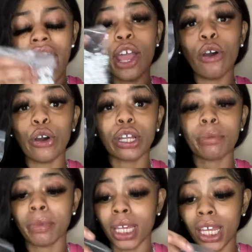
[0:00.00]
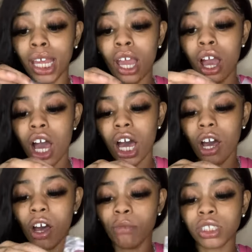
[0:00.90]
had ordered me
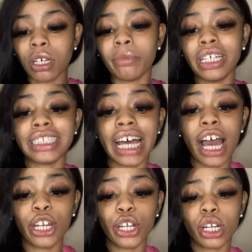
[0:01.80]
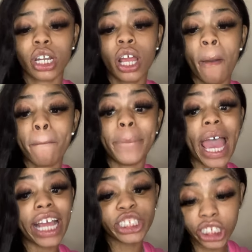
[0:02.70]
um, some designer
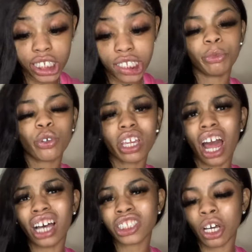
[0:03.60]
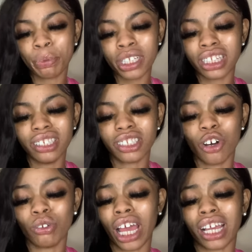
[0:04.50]
patches. You can also put this
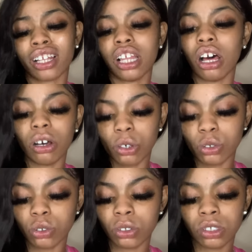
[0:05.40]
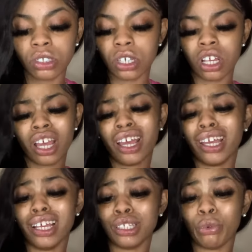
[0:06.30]
on like clothes
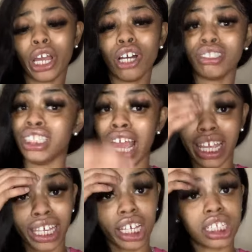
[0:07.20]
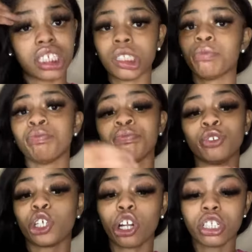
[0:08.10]
as well, jackets,
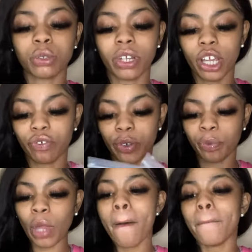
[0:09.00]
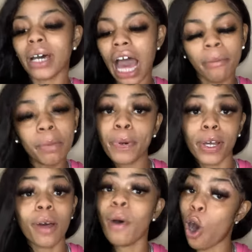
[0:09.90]
shirts, whatever. But I'm gonna put
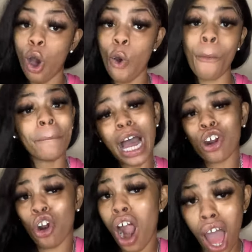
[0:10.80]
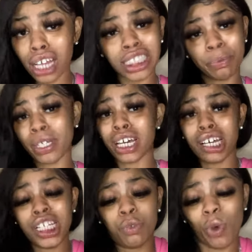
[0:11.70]
them on my Crocs
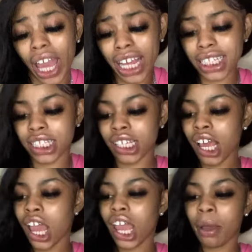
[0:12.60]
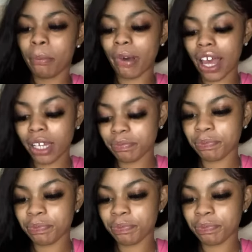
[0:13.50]
because what? But